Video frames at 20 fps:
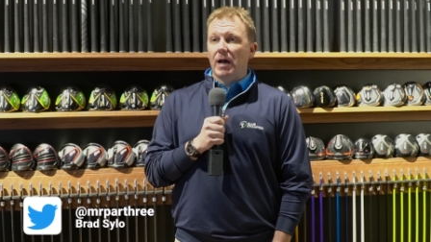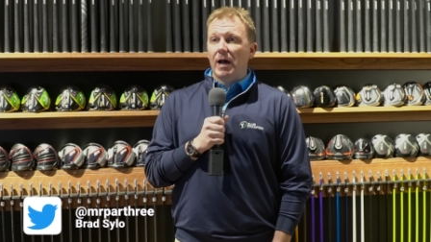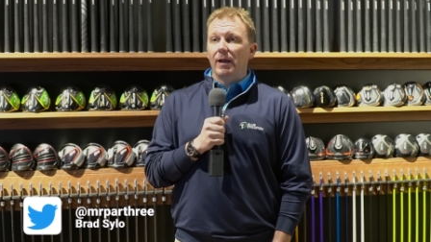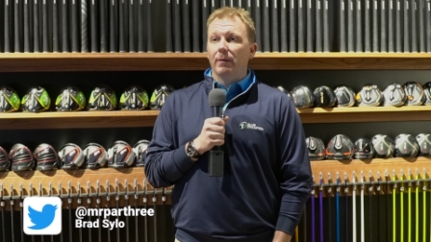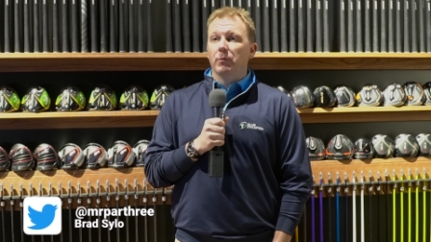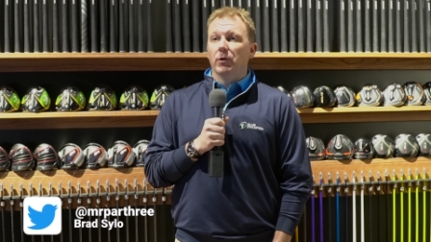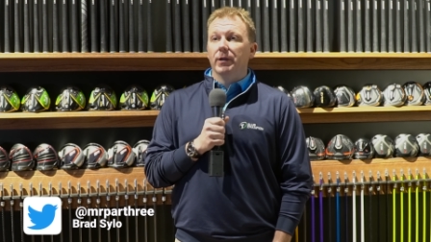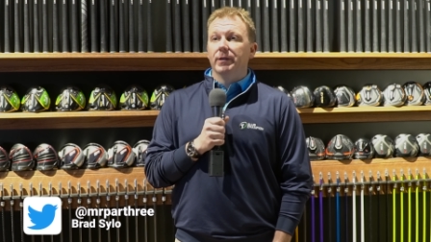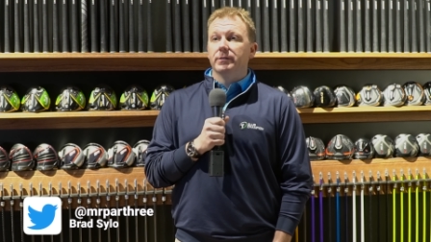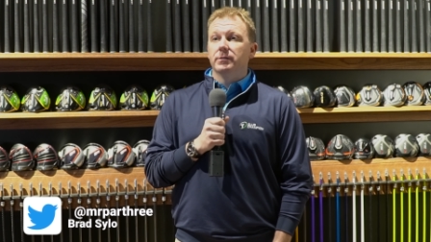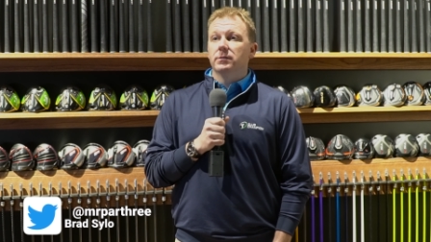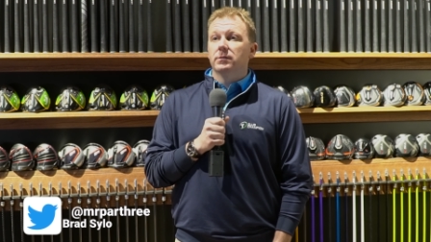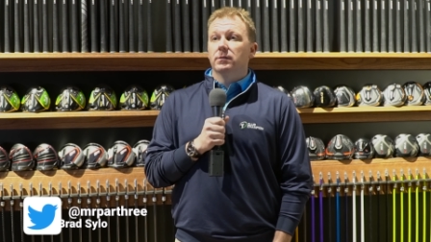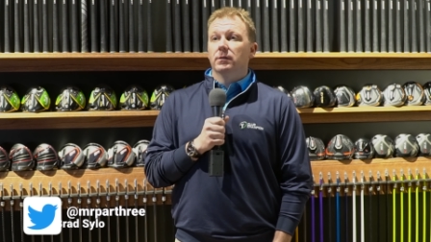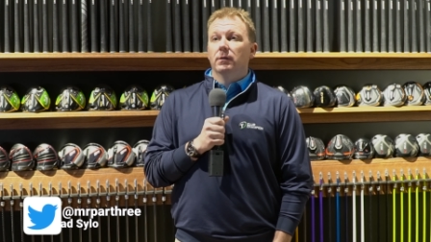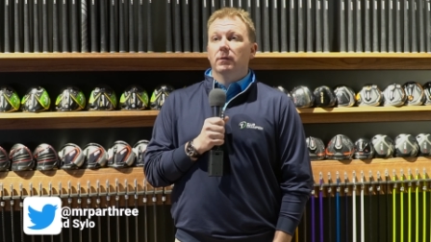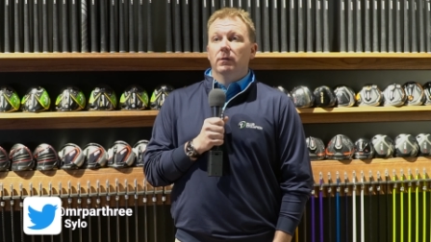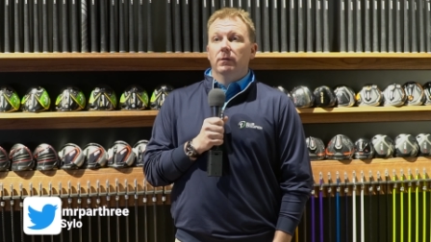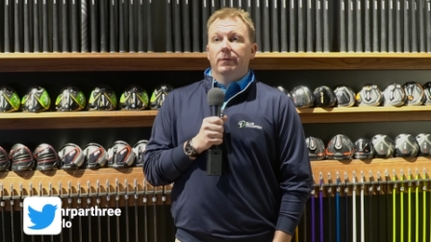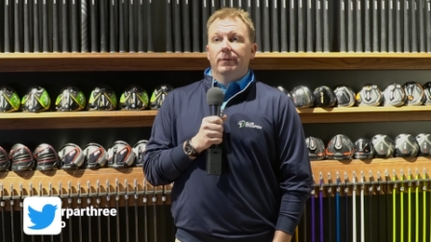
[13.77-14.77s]
hybrids,
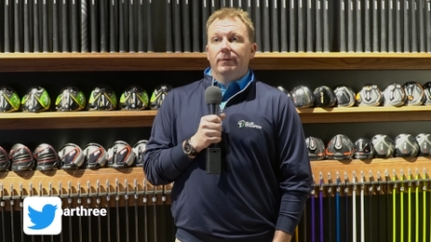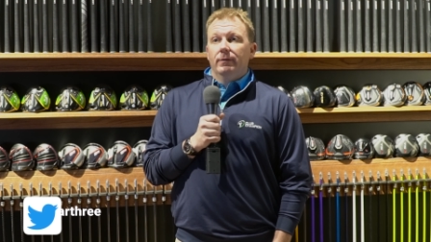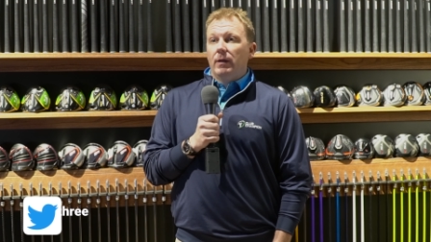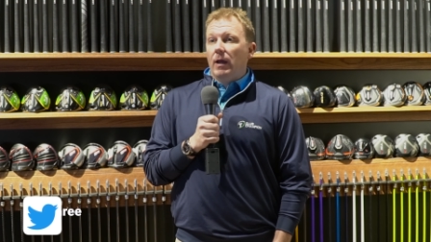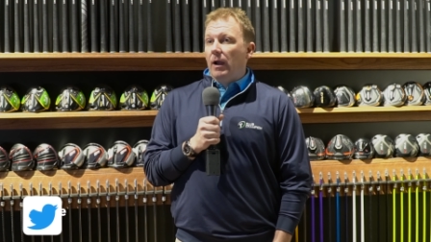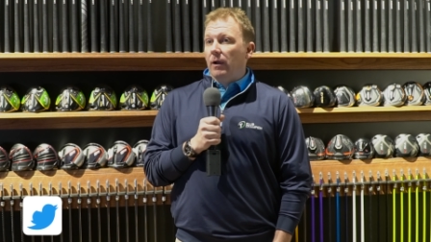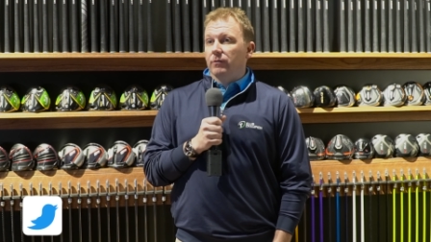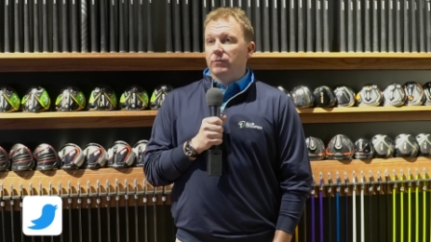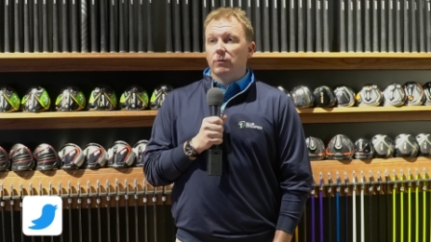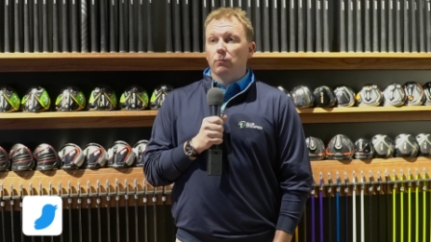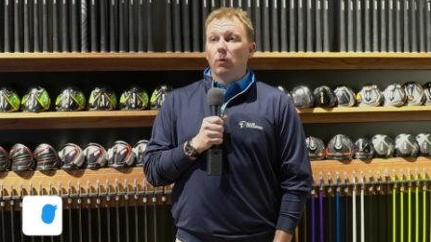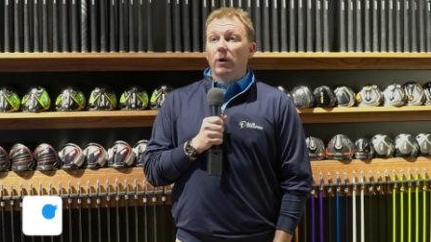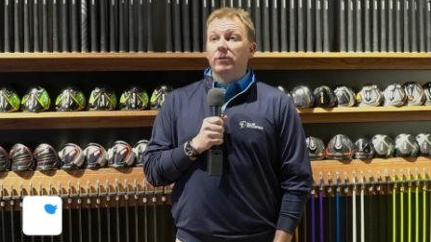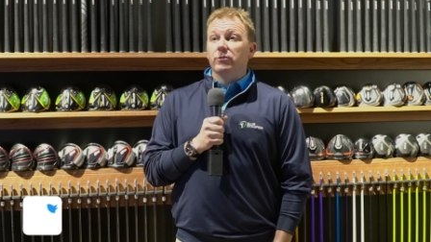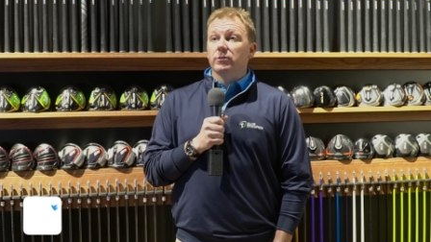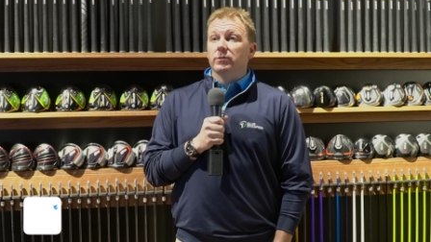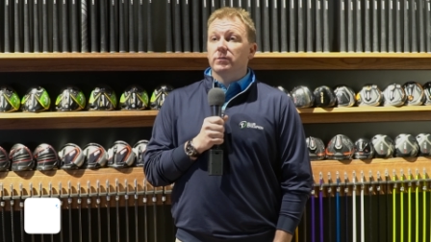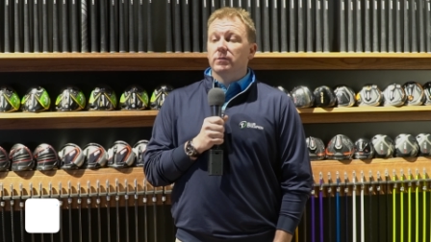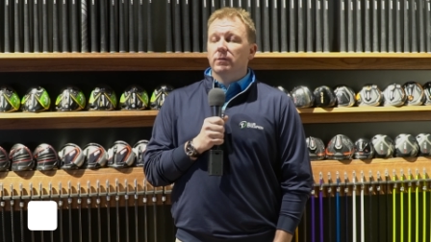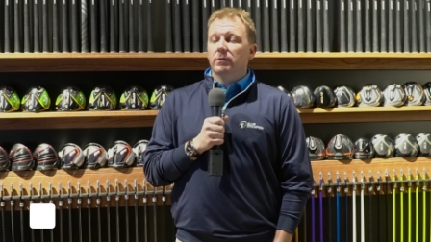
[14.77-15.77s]
irons and
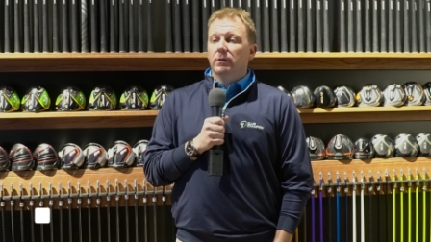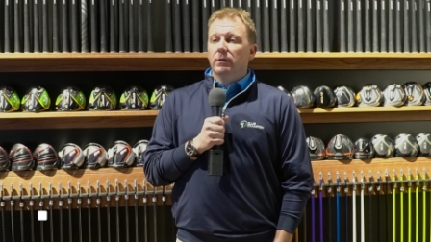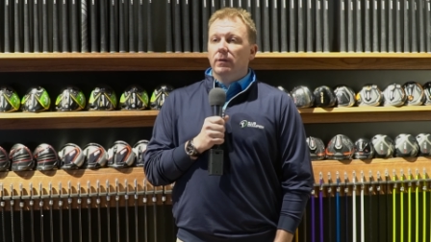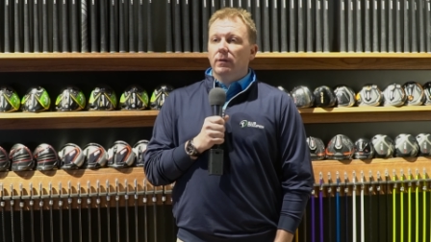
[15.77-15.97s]
wedges.